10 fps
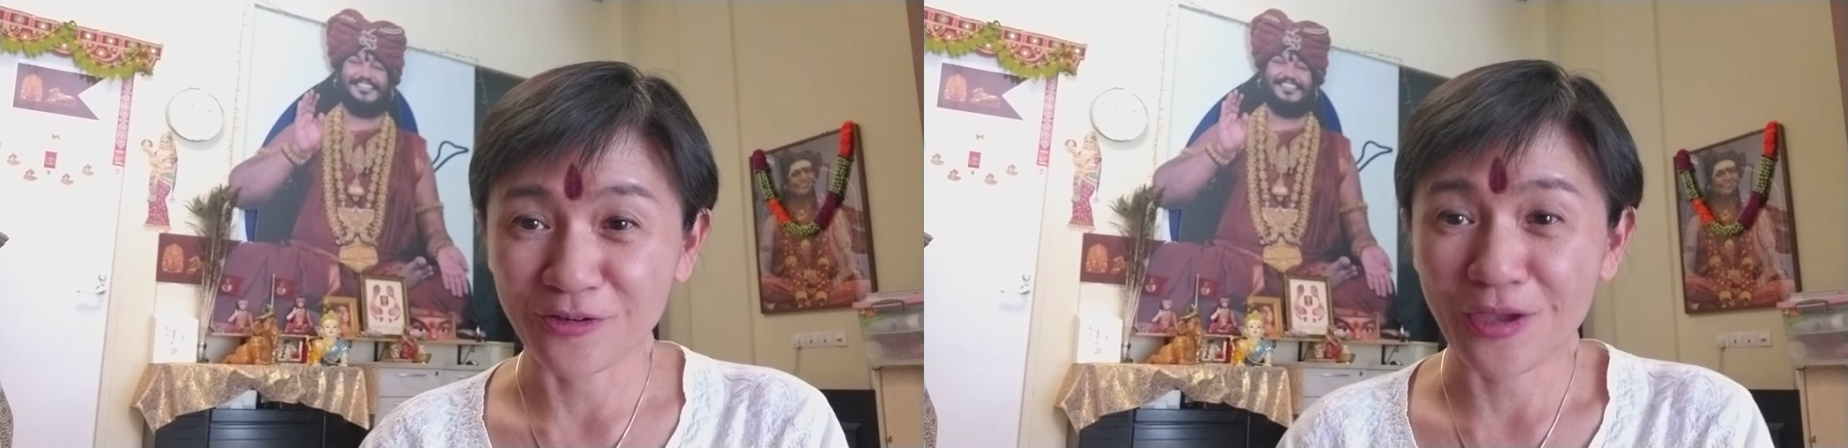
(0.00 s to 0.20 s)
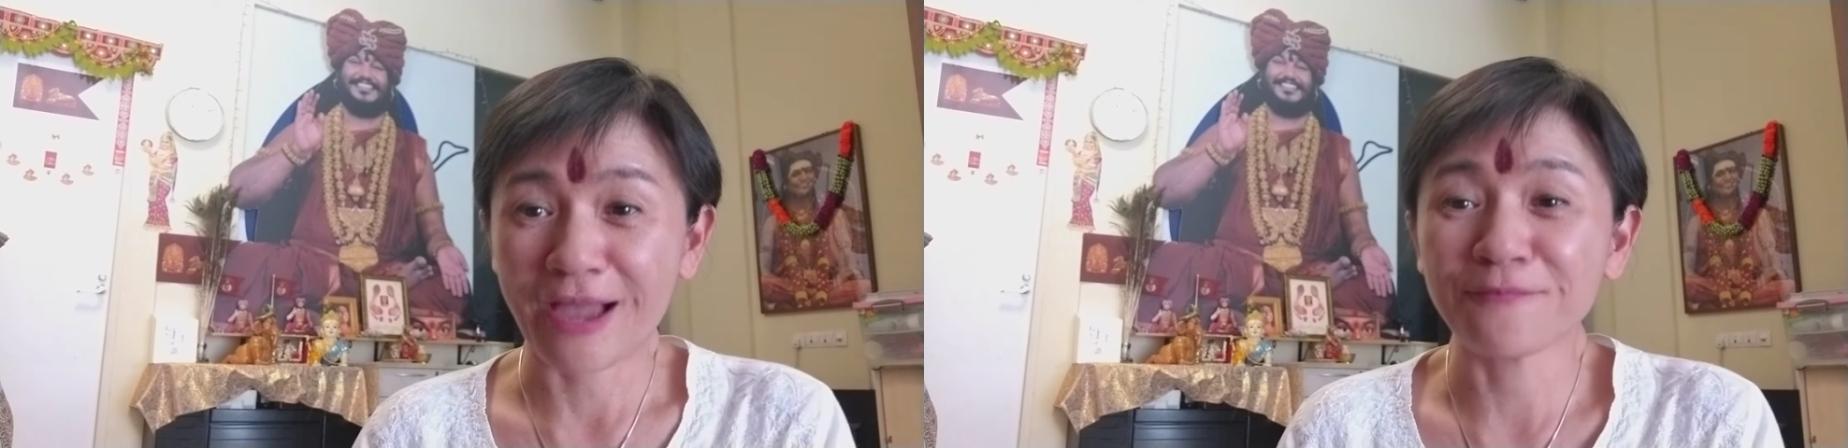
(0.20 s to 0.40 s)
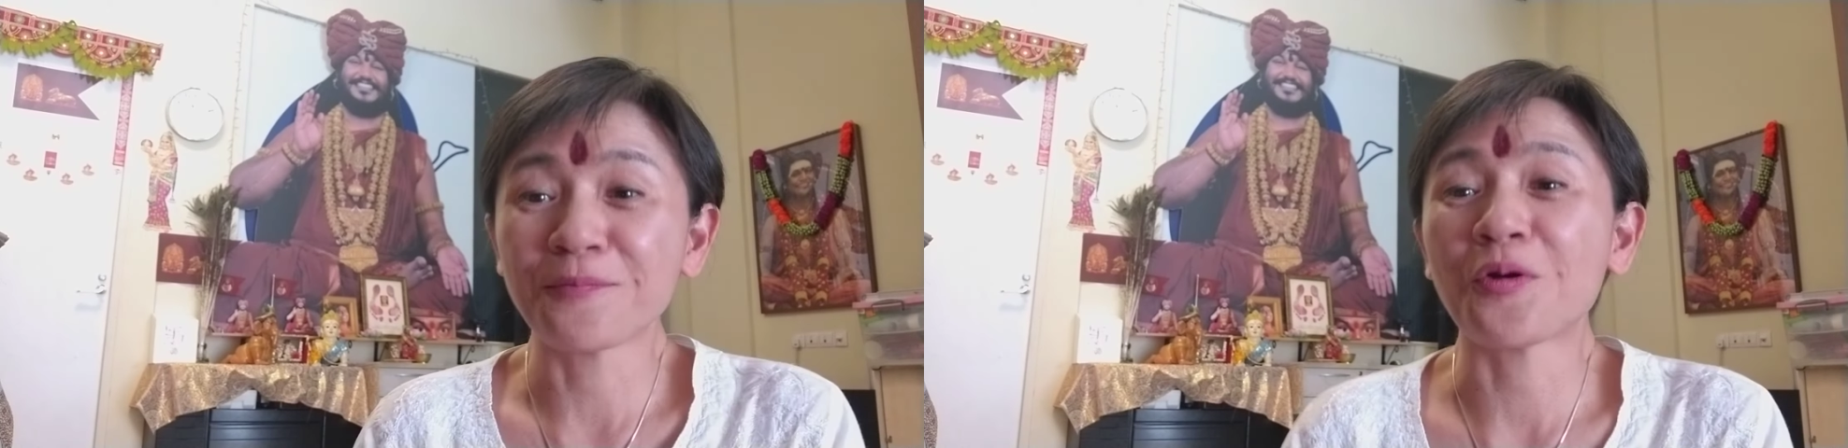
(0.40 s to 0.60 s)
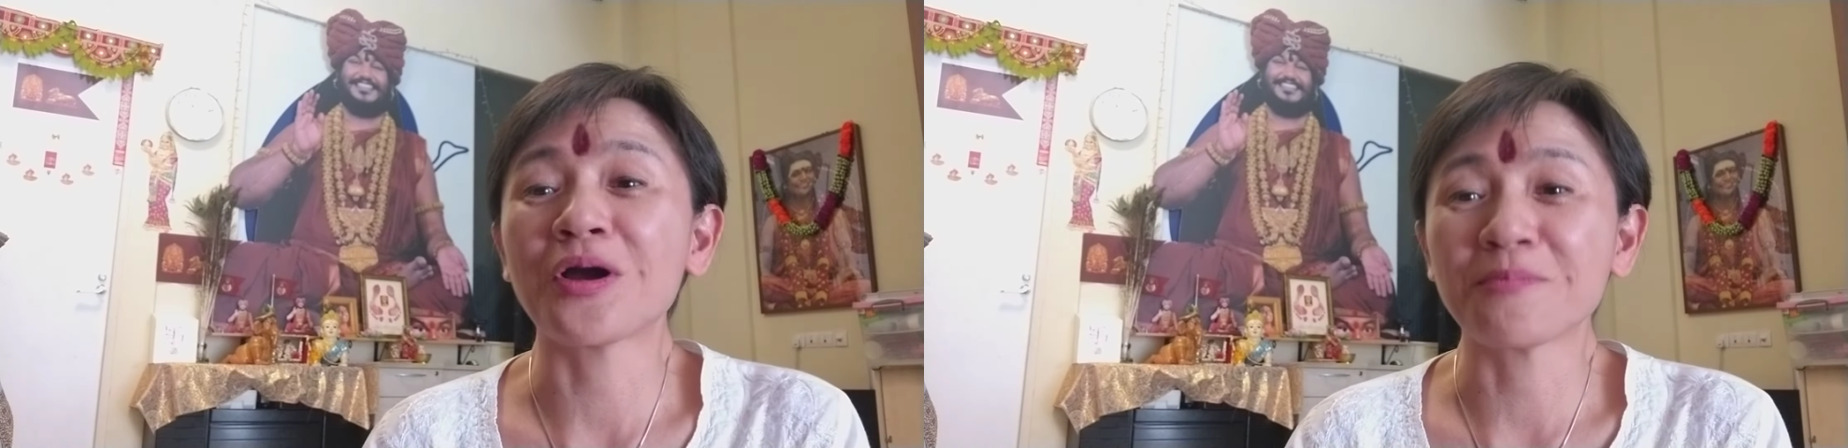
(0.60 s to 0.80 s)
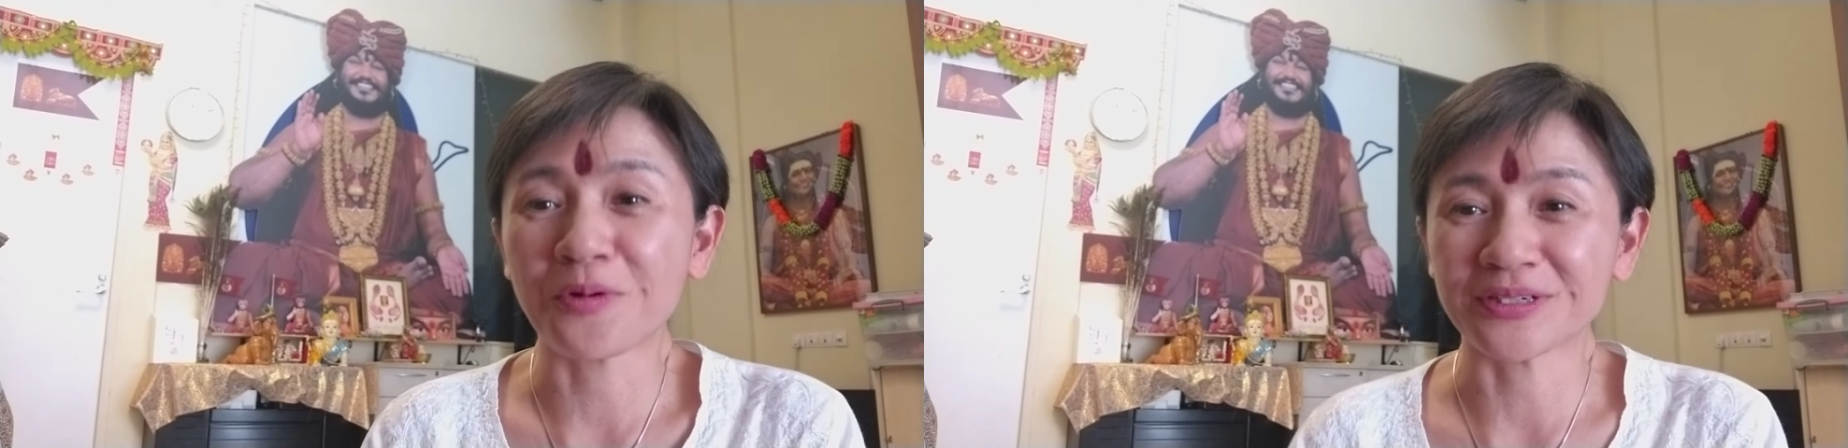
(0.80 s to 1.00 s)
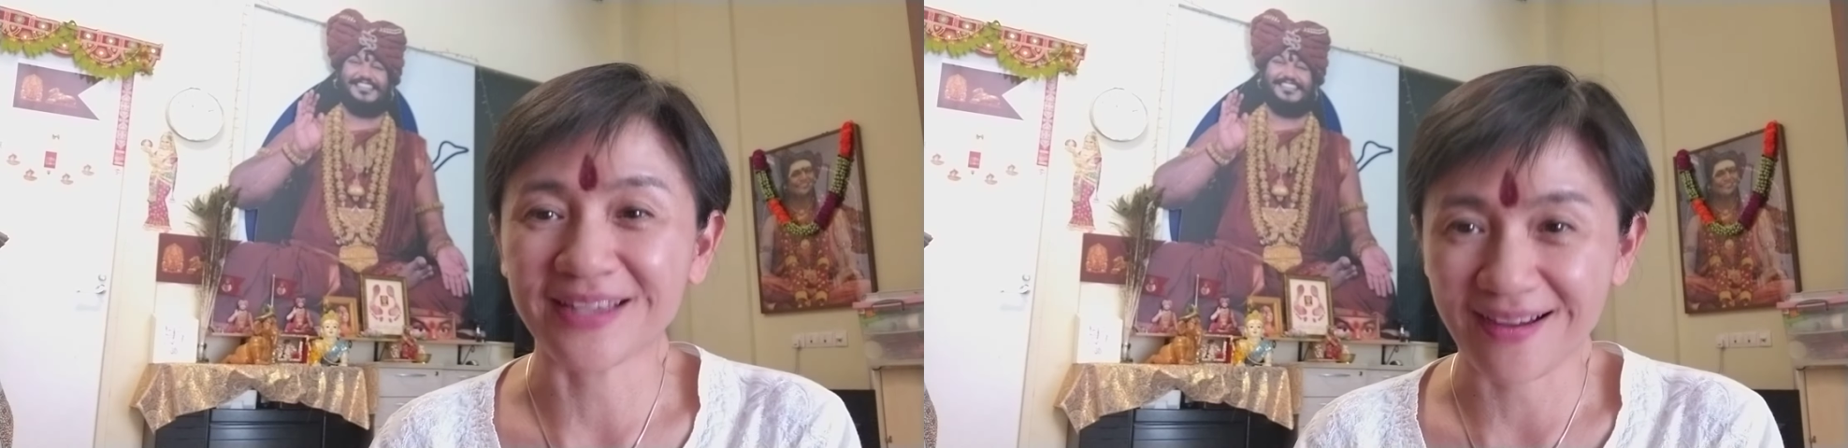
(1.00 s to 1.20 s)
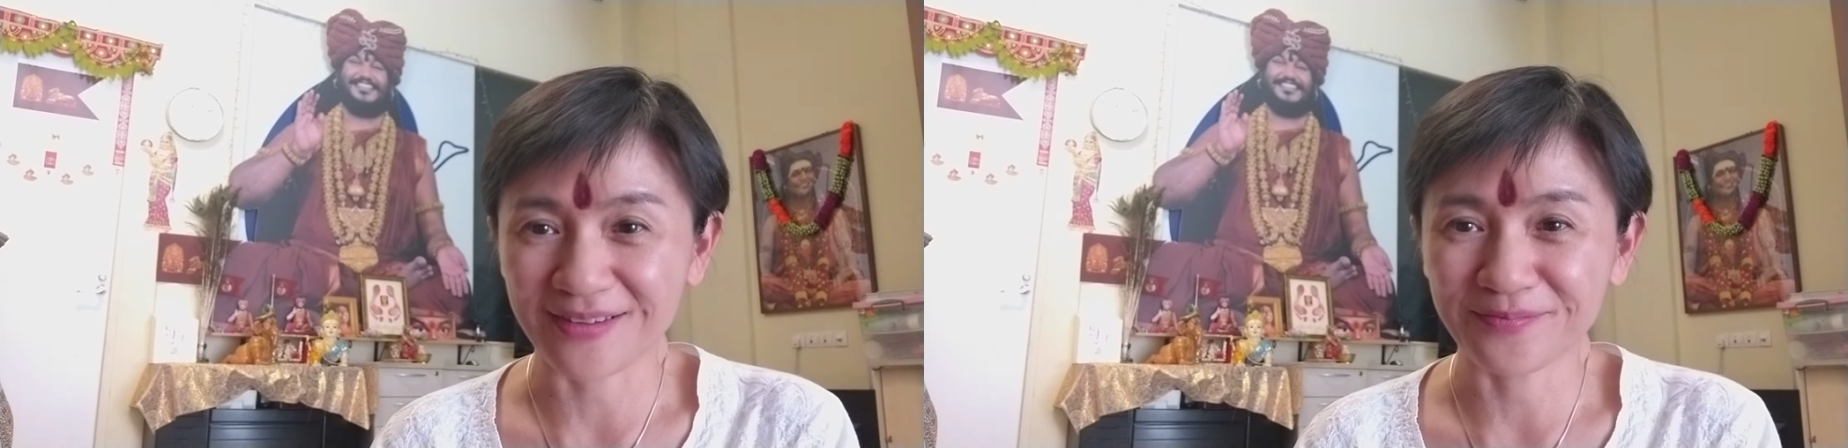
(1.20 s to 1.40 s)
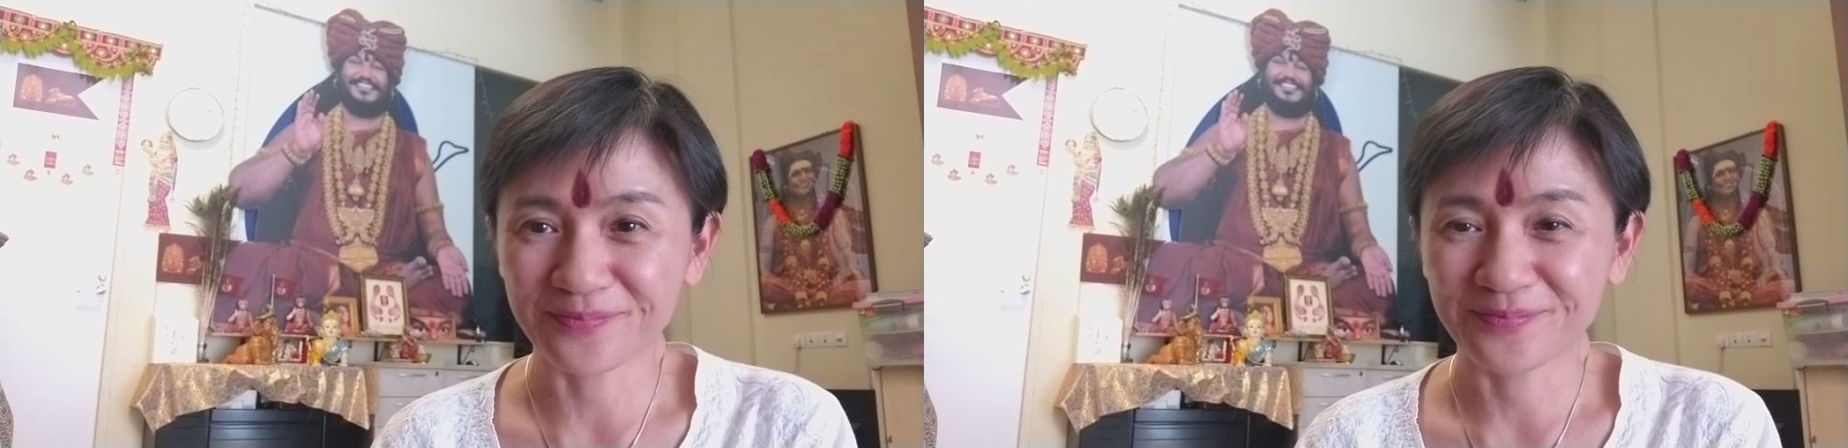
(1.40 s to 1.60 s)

you have more and more time